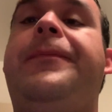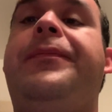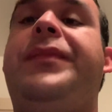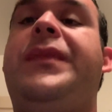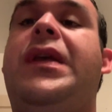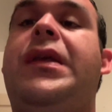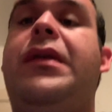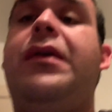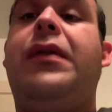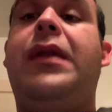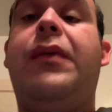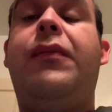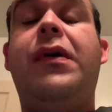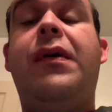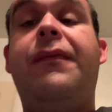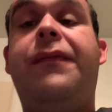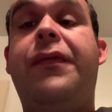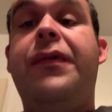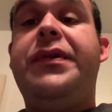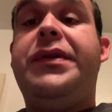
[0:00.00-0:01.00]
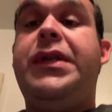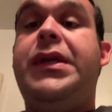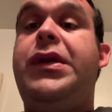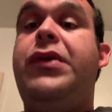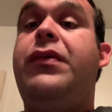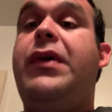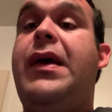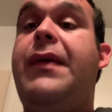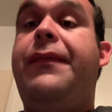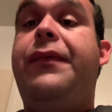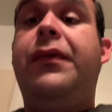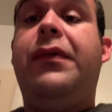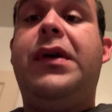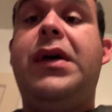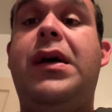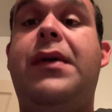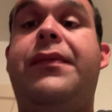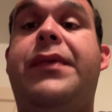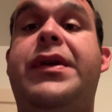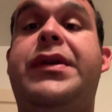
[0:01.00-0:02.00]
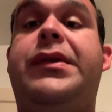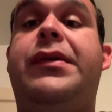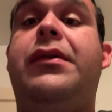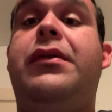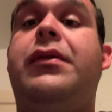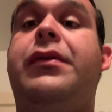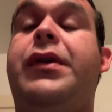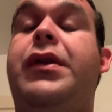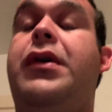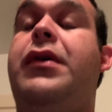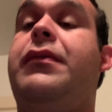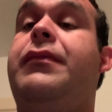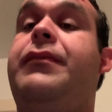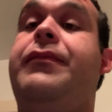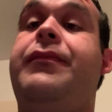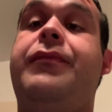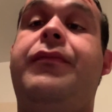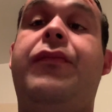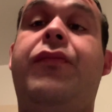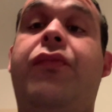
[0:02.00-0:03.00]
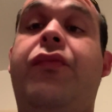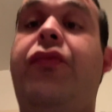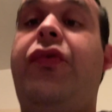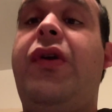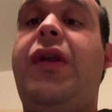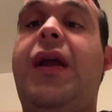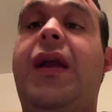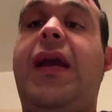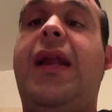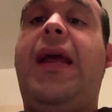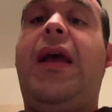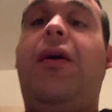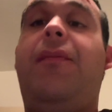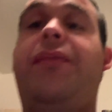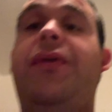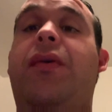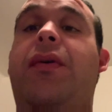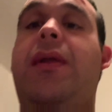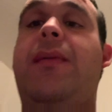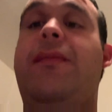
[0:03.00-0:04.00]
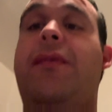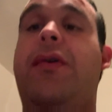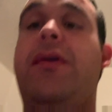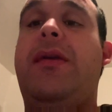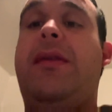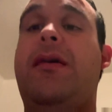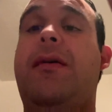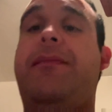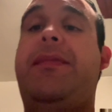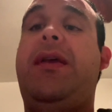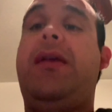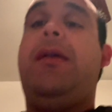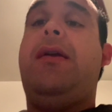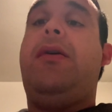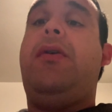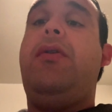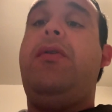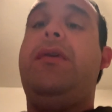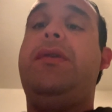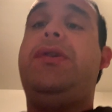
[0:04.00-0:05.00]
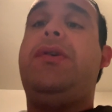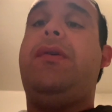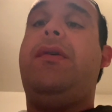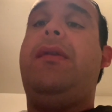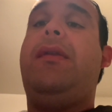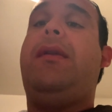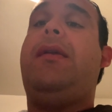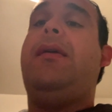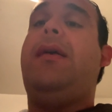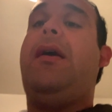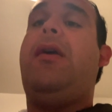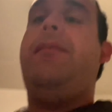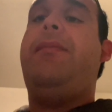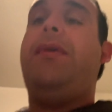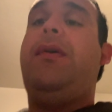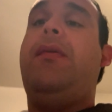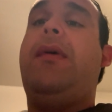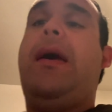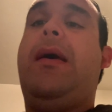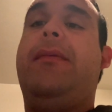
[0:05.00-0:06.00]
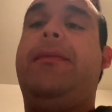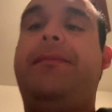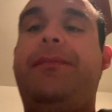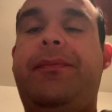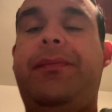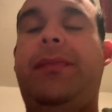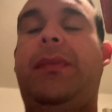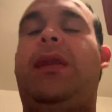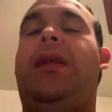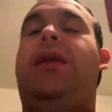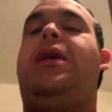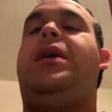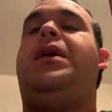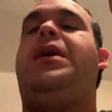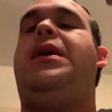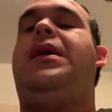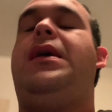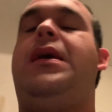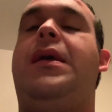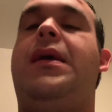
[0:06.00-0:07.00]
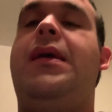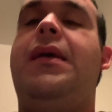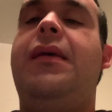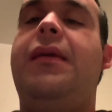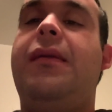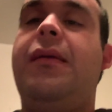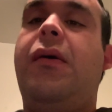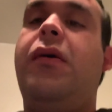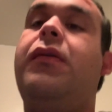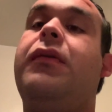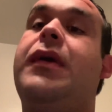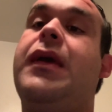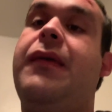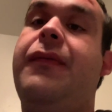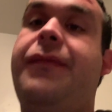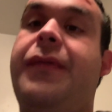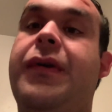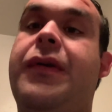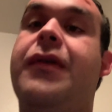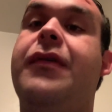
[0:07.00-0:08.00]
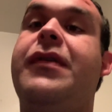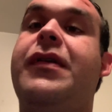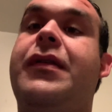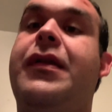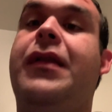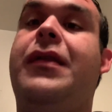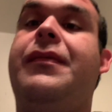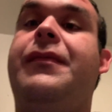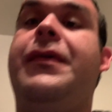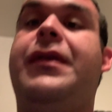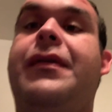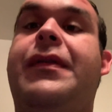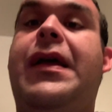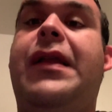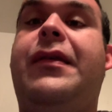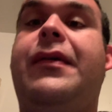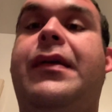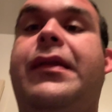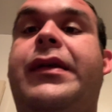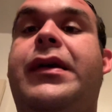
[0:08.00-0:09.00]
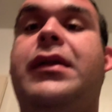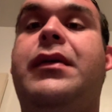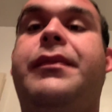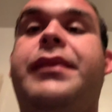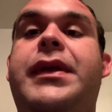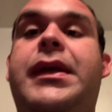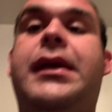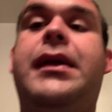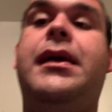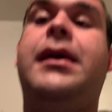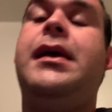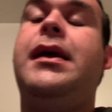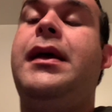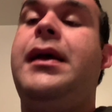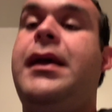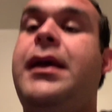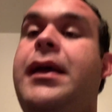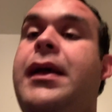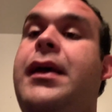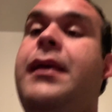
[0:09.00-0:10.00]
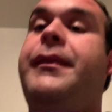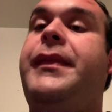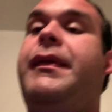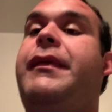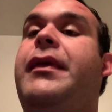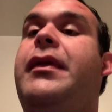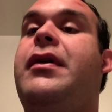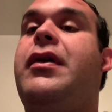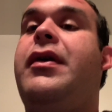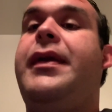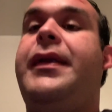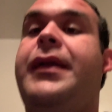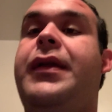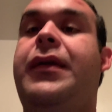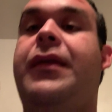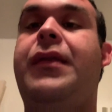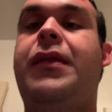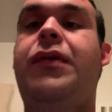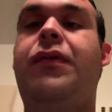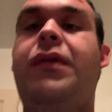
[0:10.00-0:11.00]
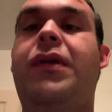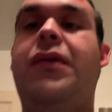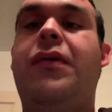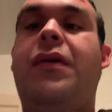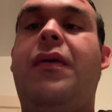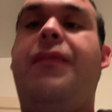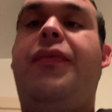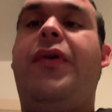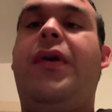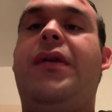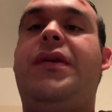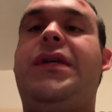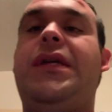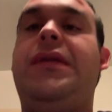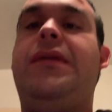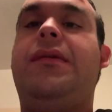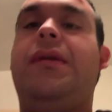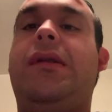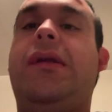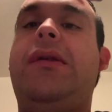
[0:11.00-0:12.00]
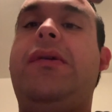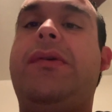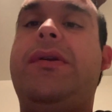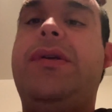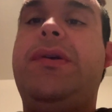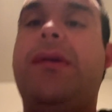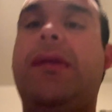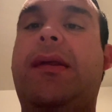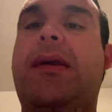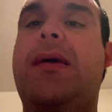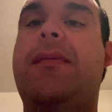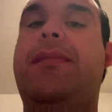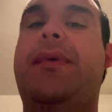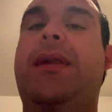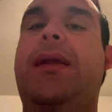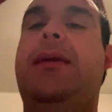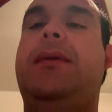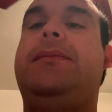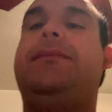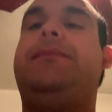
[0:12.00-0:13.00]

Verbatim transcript: Because they're like, well, unfortunately, you don't have full coverage, so you know, we're not going to help you anymore. It's up to the, her insurance to help you out. So okay, fuckers, I thought to myself, that's how it's going to be. Maybe starting next new year, I'll probably change to another insurance company.